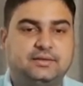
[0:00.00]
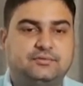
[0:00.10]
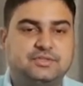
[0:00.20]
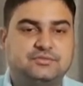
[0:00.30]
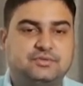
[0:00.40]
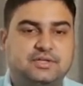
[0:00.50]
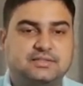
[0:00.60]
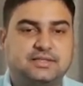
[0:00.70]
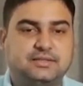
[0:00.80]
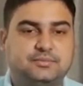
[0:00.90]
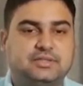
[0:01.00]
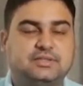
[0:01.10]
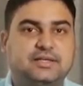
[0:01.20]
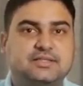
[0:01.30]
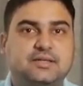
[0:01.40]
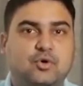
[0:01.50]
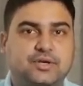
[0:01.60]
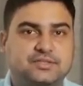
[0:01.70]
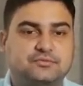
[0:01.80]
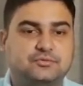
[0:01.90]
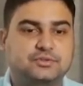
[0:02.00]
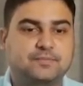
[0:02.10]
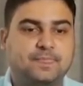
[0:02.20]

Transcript: which we are saying B, that is the buoyancy force.